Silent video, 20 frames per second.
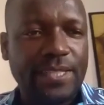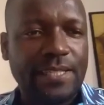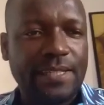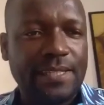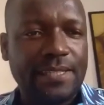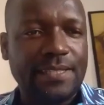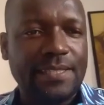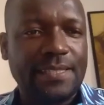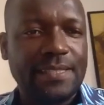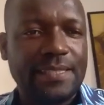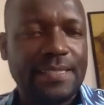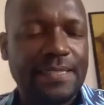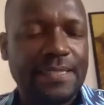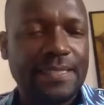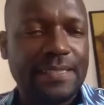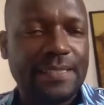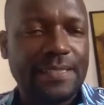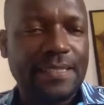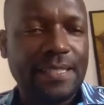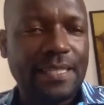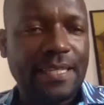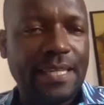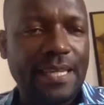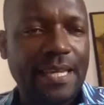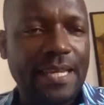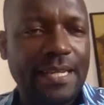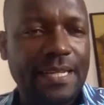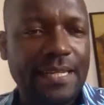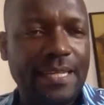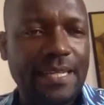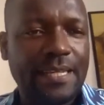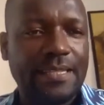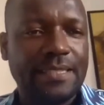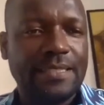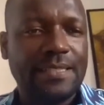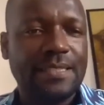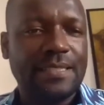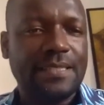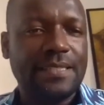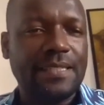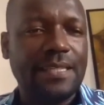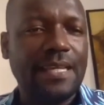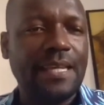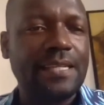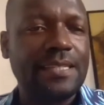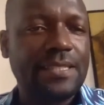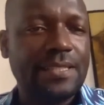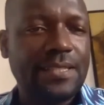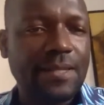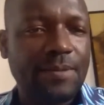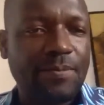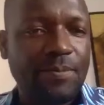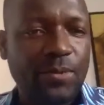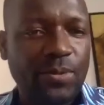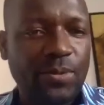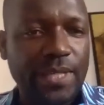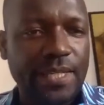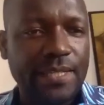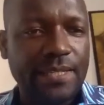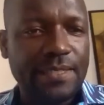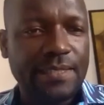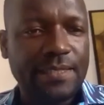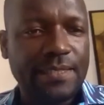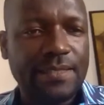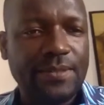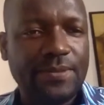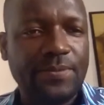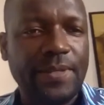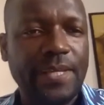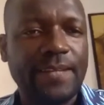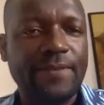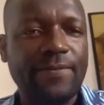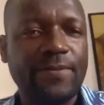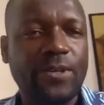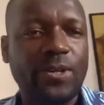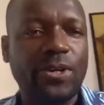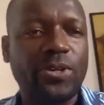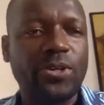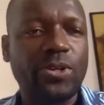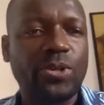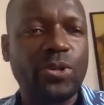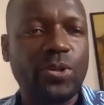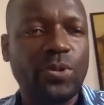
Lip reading: years, and yet in some ways we have gone